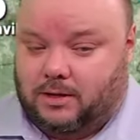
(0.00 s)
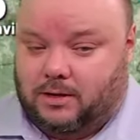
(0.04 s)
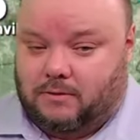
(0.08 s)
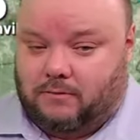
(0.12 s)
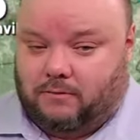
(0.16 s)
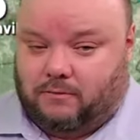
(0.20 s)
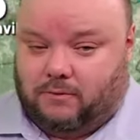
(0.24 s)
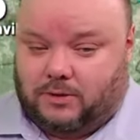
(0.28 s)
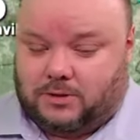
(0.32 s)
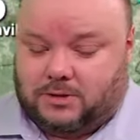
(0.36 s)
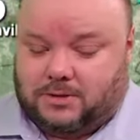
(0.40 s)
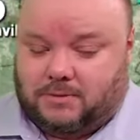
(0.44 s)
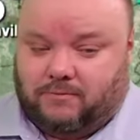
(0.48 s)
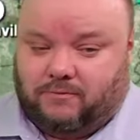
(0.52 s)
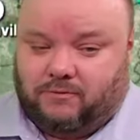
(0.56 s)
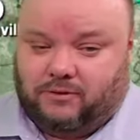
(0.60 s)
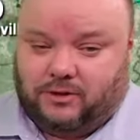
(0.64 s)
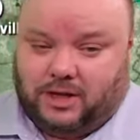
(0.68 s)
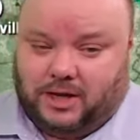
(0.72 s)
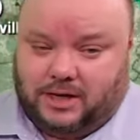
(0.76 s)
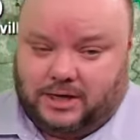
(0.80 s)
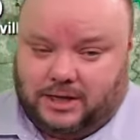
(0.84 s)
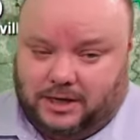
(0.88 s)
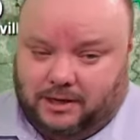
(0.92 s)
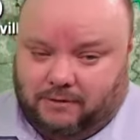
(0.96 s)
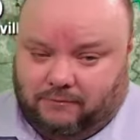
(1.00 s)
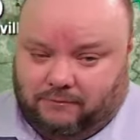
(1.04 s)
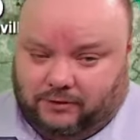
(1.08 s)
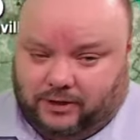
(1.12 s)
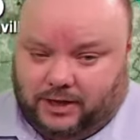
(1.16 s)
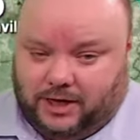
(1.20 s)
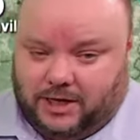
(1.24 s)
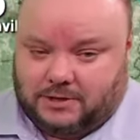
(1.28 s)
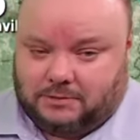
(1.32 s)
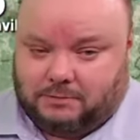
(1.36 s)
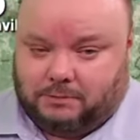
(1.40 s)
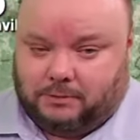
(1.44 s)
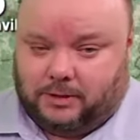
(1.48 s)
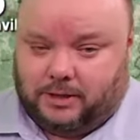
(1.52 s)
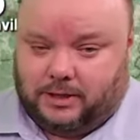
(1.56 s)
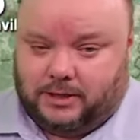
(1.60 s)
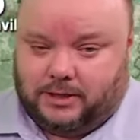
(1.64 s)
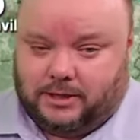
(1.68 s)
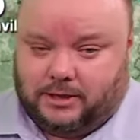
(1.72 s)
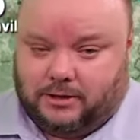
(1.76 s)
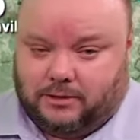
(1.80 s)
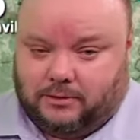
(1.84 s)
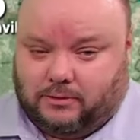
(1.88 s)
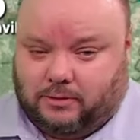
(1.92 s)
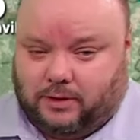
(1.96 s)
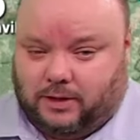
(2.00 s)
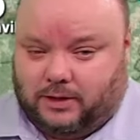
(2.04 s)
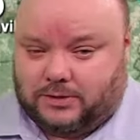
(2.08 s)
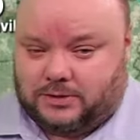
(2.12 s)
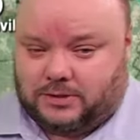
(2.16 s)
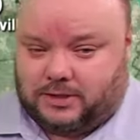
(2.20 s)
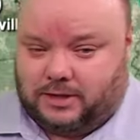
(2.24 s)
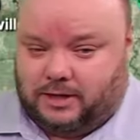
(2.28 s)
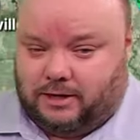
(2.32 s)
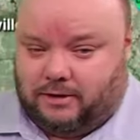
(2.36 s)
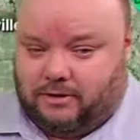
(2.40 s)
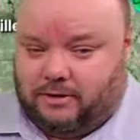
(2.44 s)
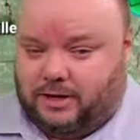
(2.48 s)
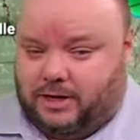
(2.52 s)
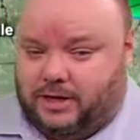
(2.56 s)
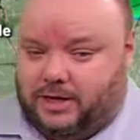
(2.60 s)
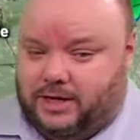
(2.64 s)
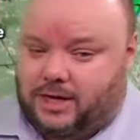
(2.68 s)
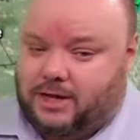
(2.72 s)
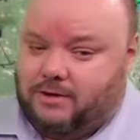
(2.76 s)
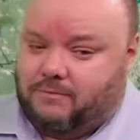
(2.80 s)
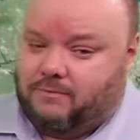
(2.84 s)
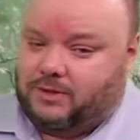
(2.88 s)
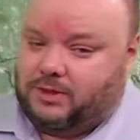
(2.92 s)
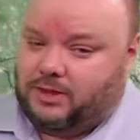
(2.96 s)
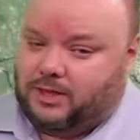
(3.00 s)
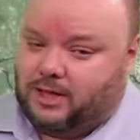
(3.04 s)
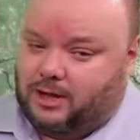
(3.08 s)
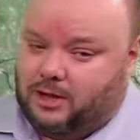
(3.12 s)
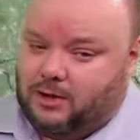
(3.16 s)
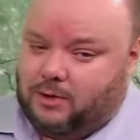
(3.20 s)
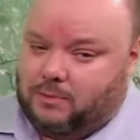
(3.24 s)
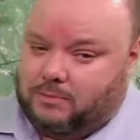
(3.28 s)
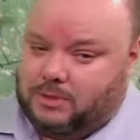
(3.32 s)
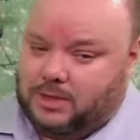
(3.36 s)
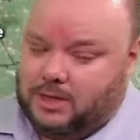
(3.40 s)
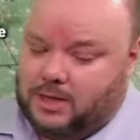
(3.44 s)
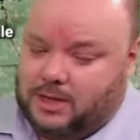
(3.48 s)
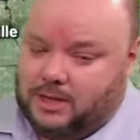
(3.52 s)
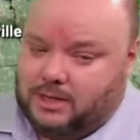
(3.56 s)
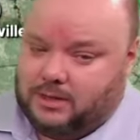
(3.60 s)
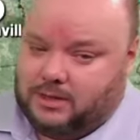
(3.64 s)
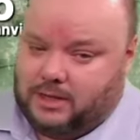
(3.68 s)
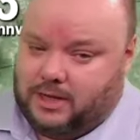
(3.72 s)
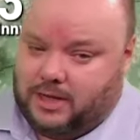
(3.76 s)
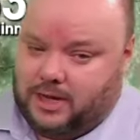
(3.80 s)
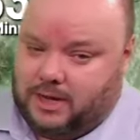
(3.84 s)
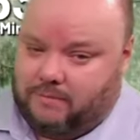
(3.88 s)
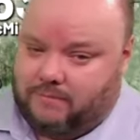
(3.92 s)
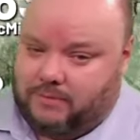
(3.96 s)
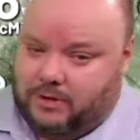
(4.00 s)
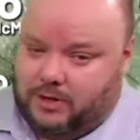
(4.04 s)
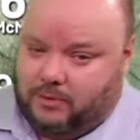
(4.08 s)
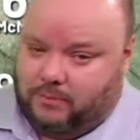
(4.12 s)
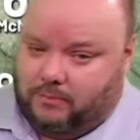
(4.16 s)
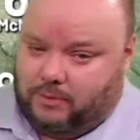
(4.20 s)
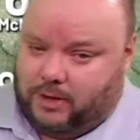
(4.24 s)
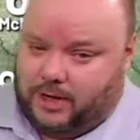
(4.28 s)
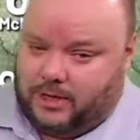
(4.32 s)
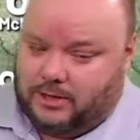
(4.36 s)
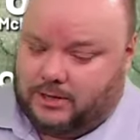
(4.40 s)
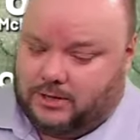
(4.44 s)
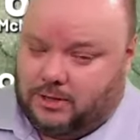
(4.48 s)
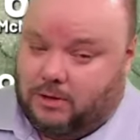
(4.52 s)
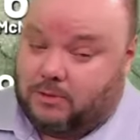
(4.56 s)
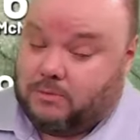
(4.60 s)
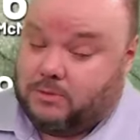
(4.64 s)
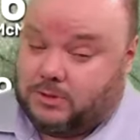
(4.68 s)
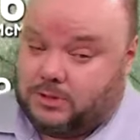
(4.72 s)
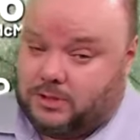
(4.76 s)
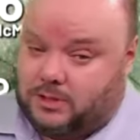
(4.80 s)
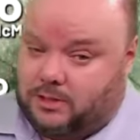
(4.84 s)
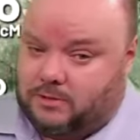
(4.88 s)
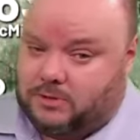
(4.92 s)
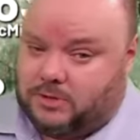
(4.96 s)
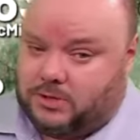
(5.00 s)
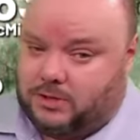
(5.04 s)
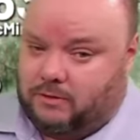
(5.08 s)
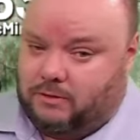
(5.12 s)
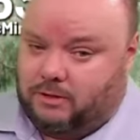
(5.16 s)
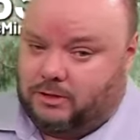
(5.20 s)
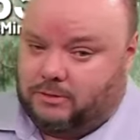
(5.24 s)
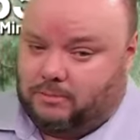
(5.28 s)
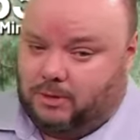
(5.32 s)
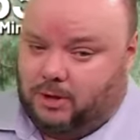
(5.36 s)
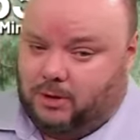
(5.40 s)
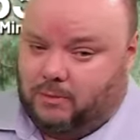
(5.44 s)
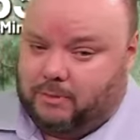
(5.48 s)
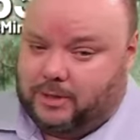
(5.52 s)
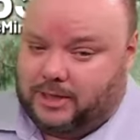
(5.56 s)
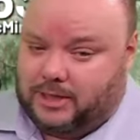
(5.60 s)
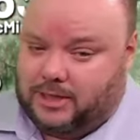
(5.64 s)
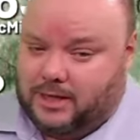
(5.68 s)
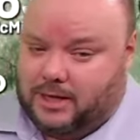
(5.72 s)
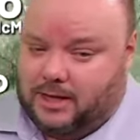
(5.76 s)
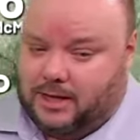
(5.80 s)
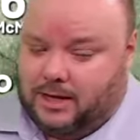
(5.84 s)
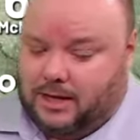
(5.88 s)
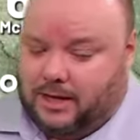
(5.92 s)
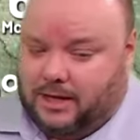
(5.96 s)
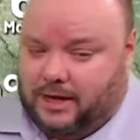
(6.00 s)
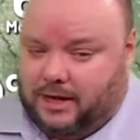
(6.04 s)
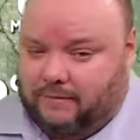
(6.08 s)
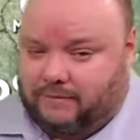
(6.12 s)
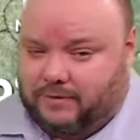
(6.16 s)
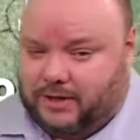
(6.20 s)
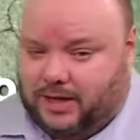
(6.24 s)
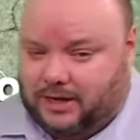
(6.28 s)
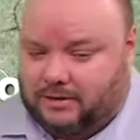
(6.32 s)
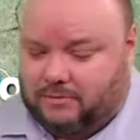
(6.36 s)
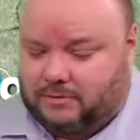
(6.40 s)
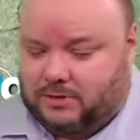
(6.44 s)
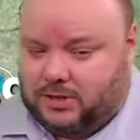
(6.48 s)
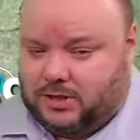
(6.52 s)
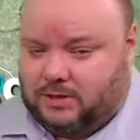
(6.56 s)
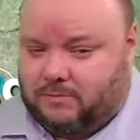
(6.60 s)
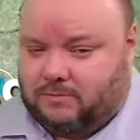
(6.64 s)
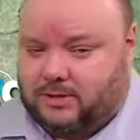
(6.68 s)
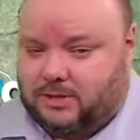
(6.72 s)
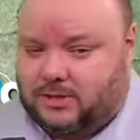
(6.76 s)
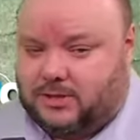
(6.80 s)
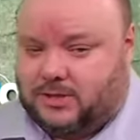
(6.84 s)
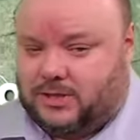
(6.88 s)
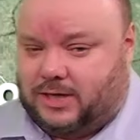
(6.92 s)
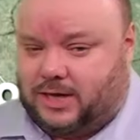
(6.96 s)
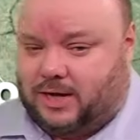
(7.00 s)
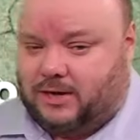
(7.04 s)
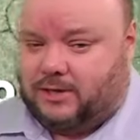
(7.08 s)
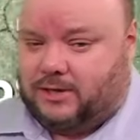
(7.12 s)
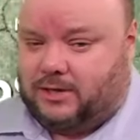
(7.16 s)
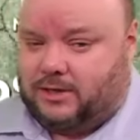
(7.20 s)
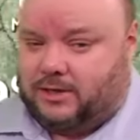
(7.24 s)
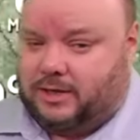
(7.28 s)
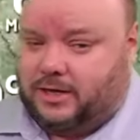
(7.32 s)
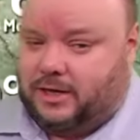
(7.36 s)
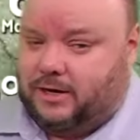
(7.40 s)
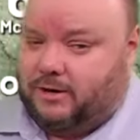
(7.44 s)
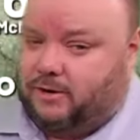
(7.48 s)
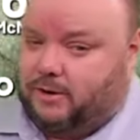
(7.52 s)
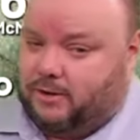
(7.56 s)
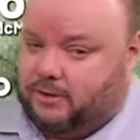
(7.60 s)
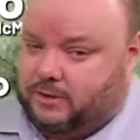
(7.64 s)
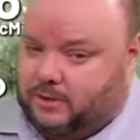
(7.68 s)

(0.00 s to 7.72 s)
for some flooding and flash flooding across the area, even though the heavier rain totals that I'll show you in a moment have kind of shifted south of the area.